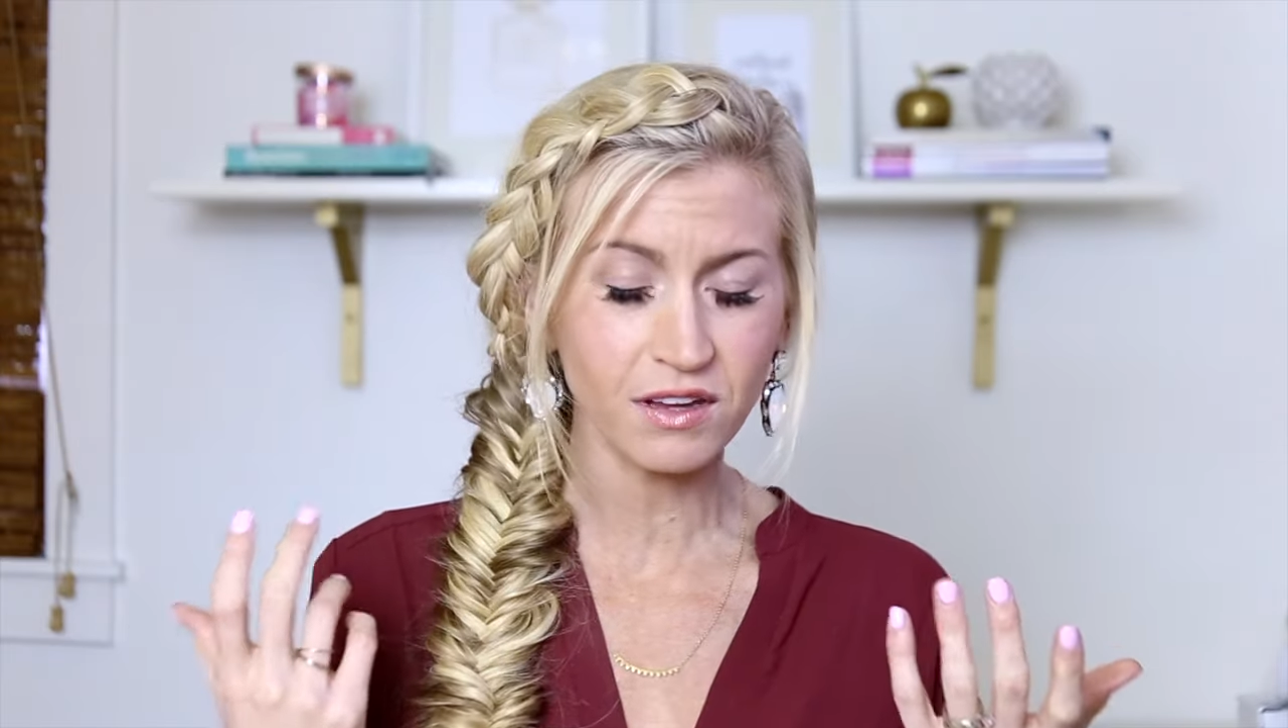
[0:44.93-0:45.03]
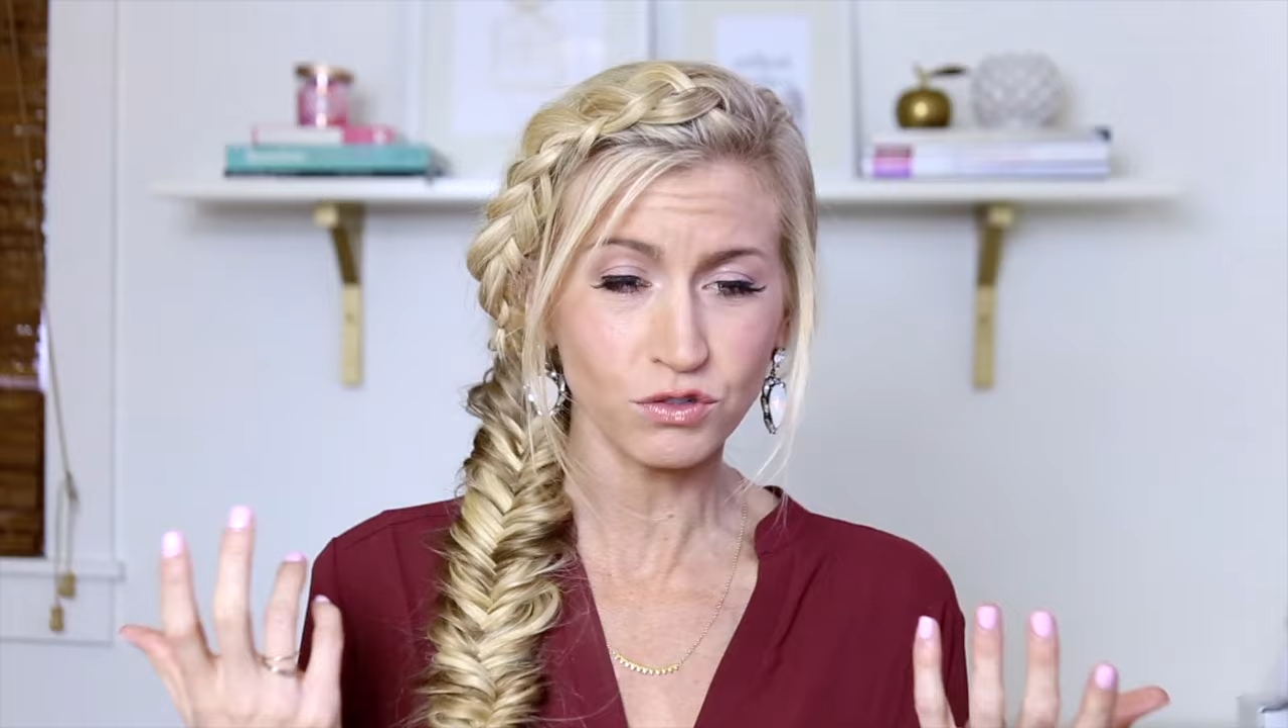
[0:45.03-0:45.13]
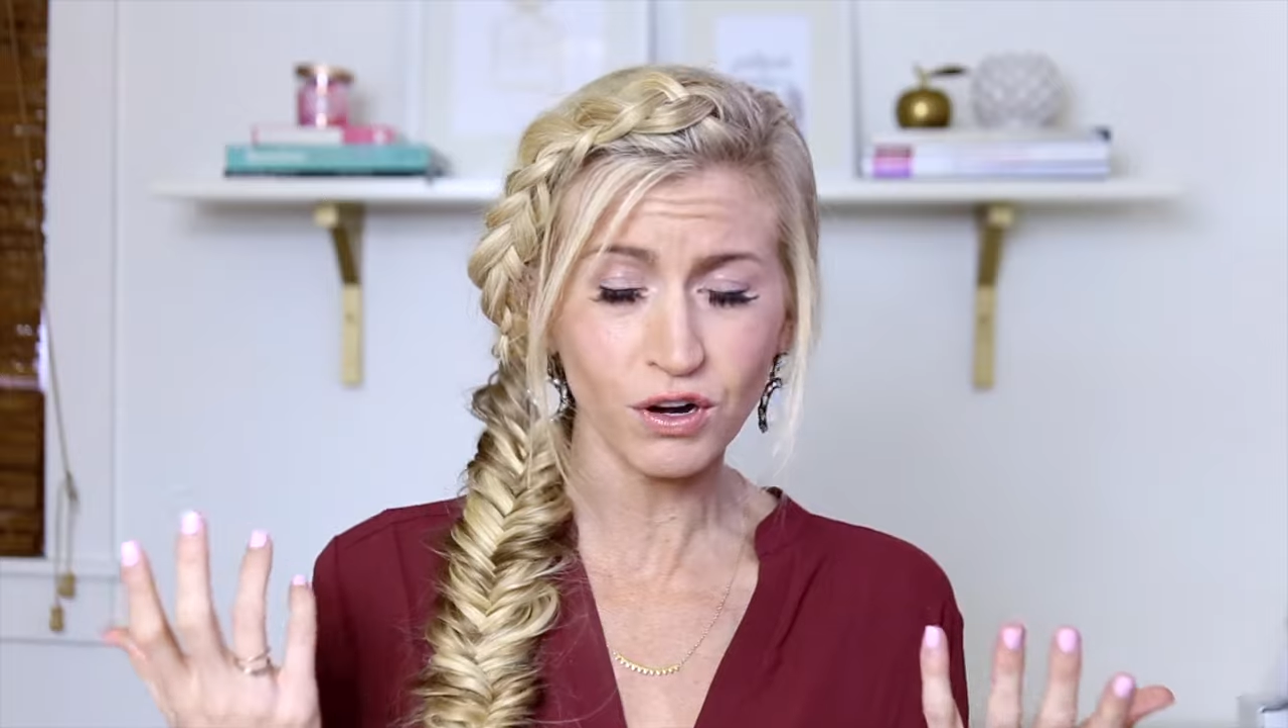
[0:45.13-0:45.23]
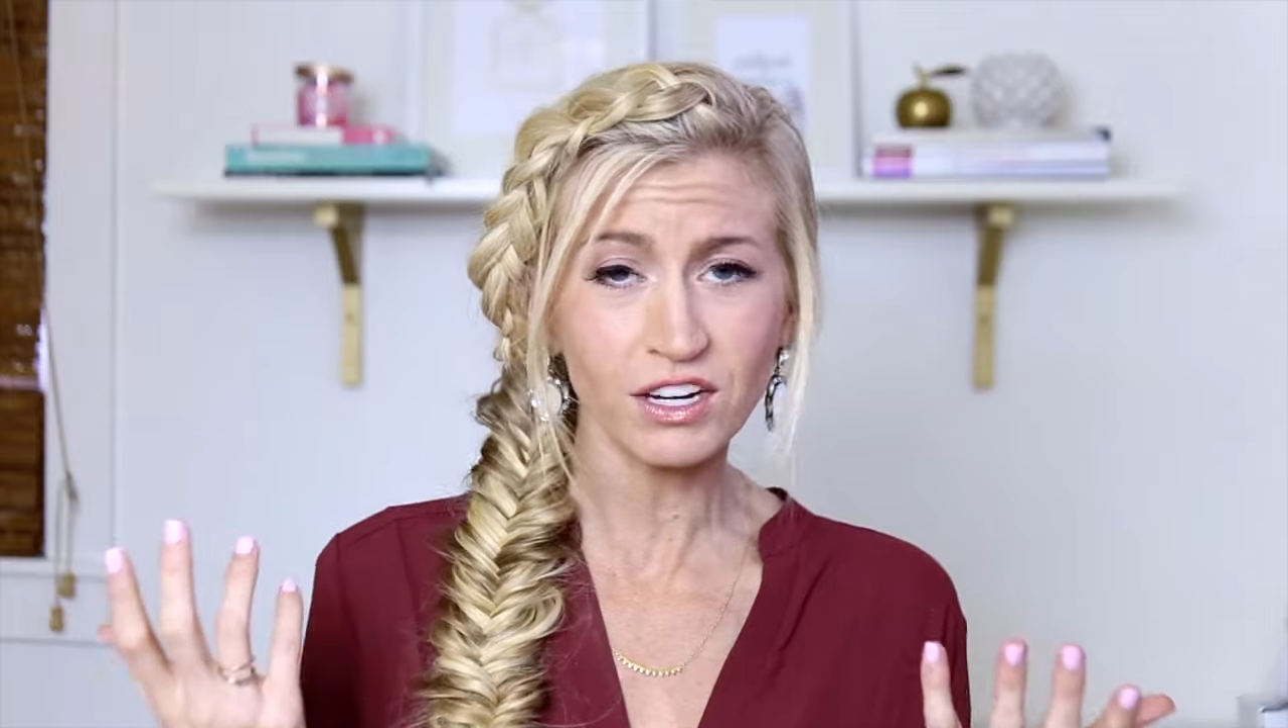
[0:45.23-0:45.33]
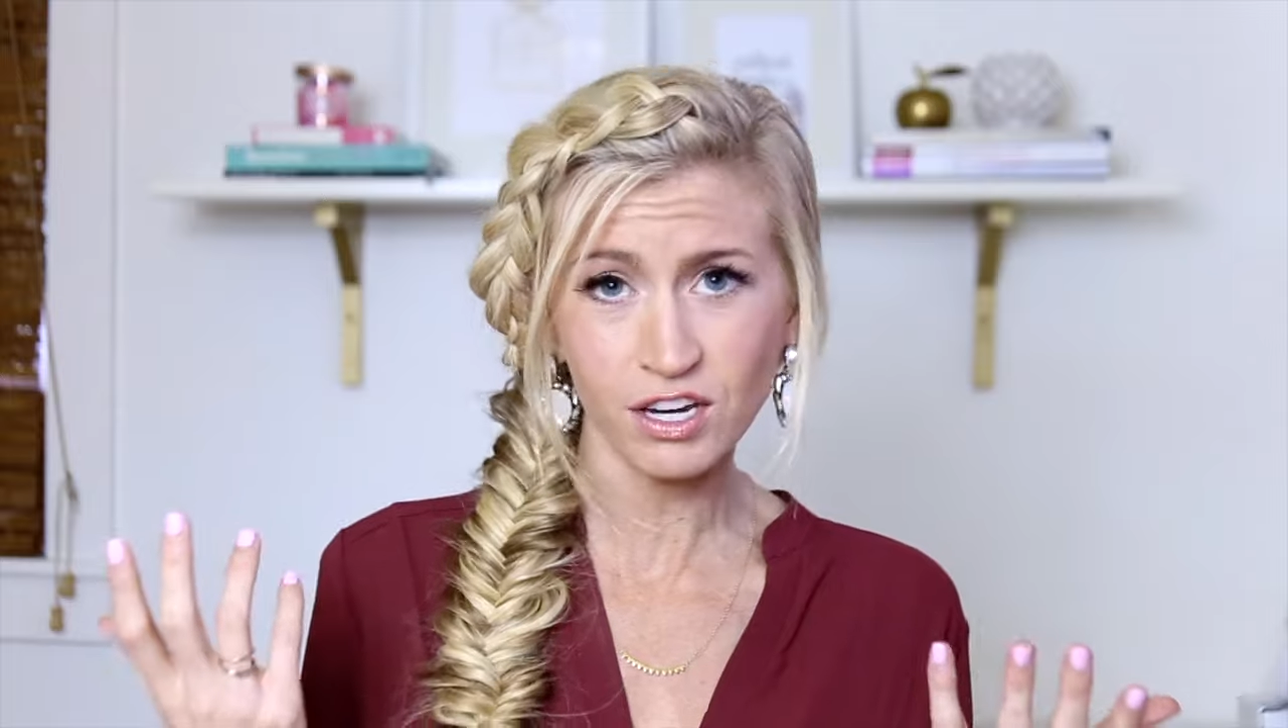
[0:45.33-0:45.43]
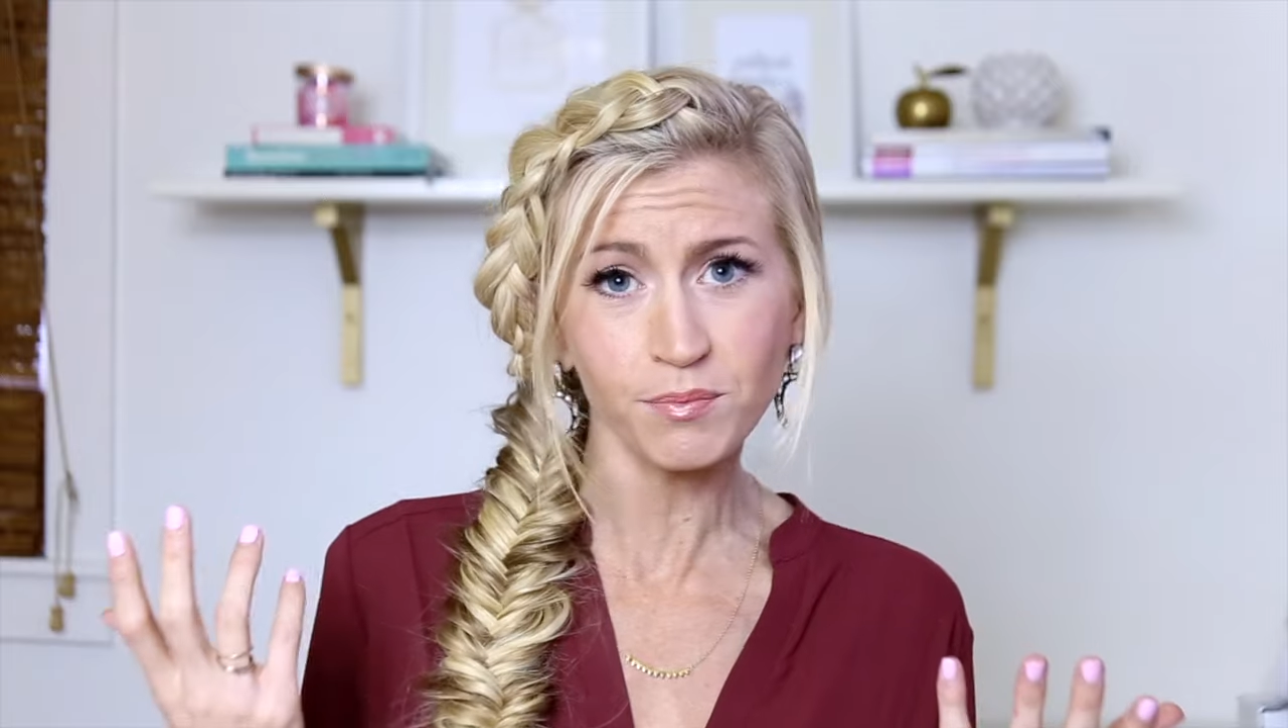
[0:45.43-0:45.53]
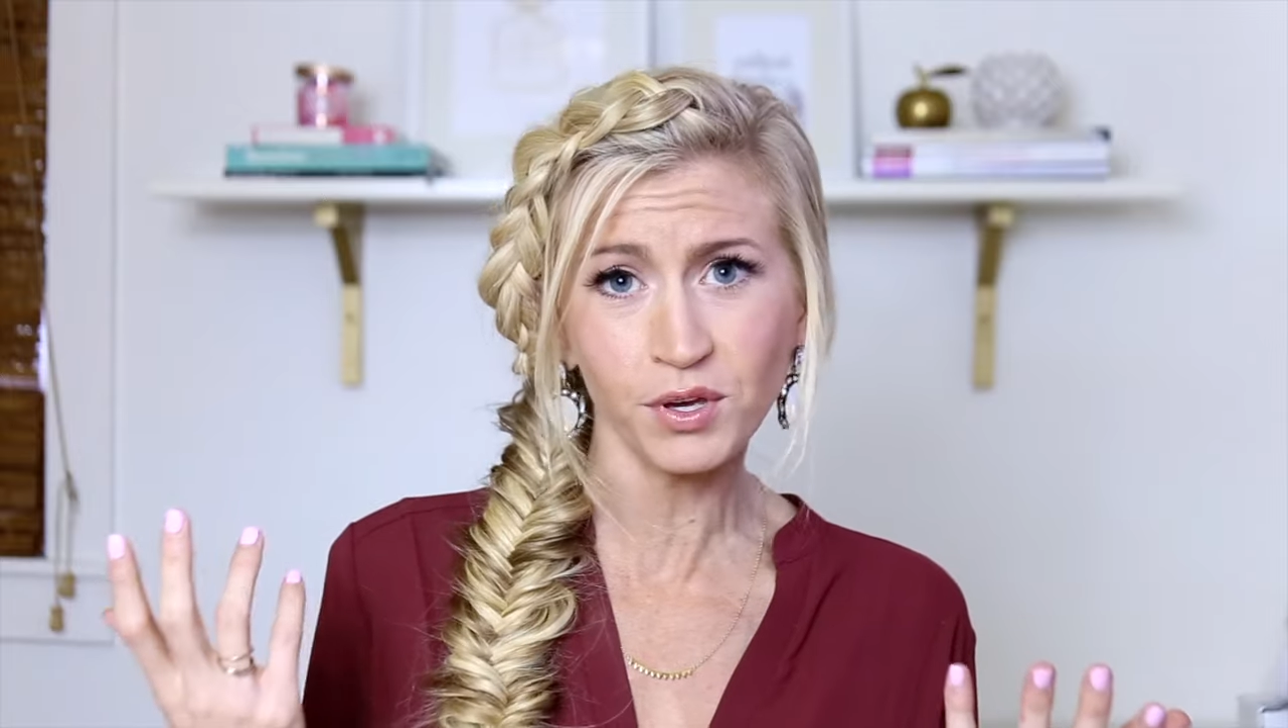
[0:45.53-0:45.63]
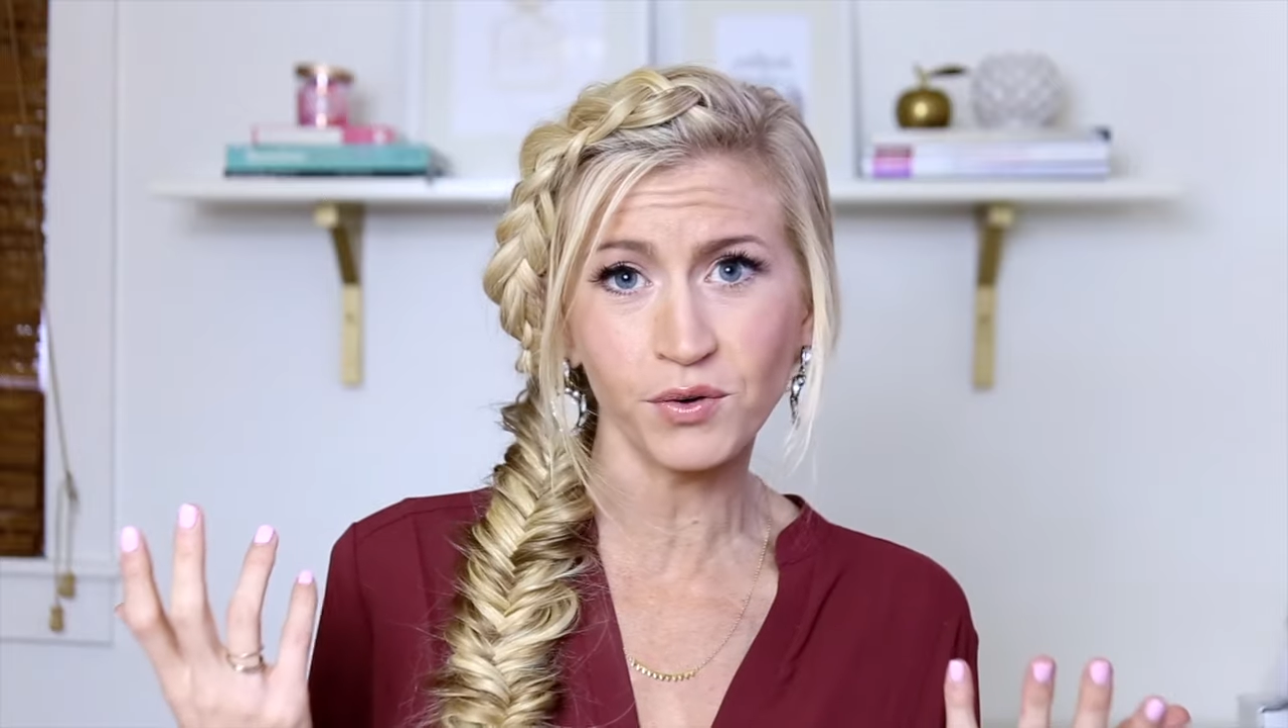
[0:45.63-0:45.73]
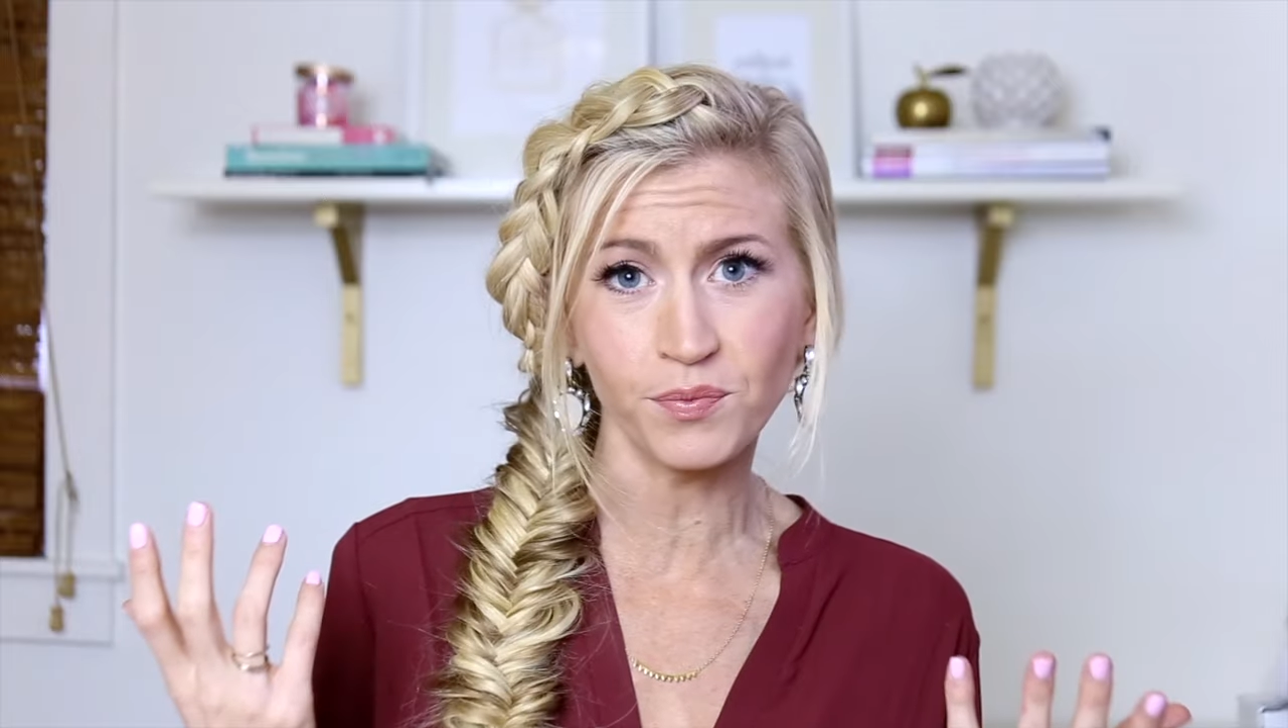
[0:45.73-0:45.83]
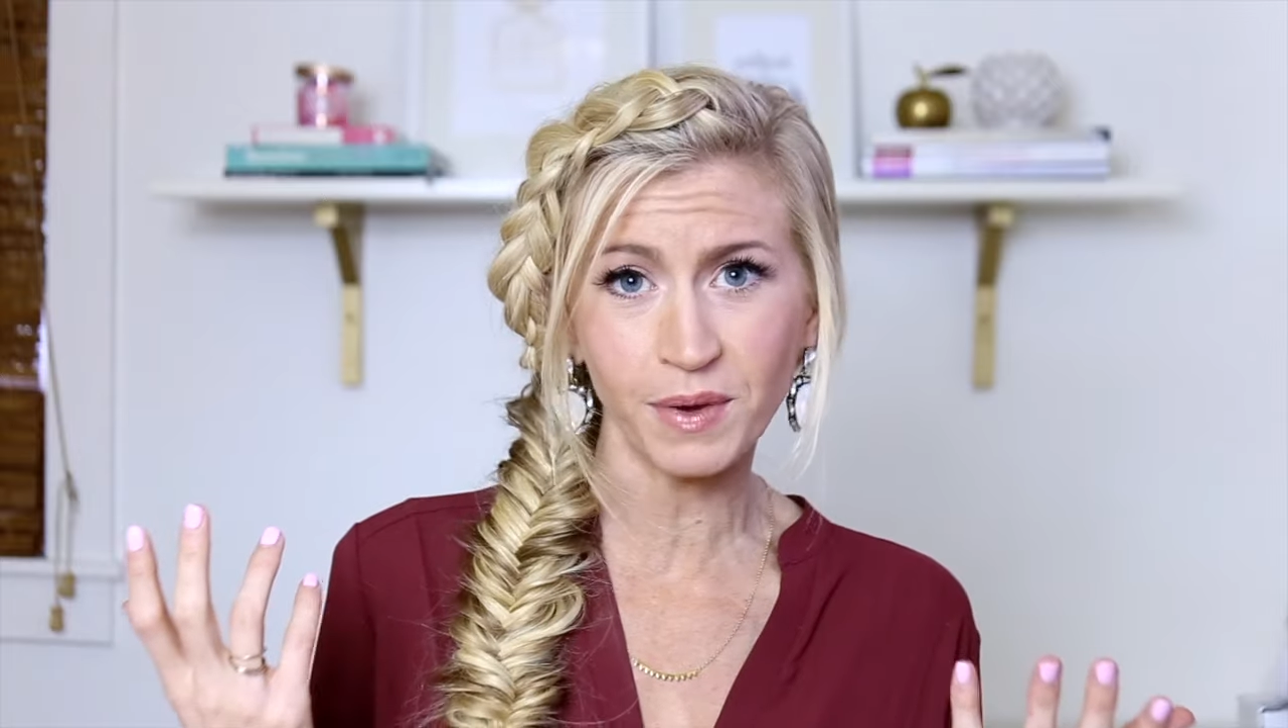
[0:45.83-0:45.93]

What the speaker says: dry shampoo,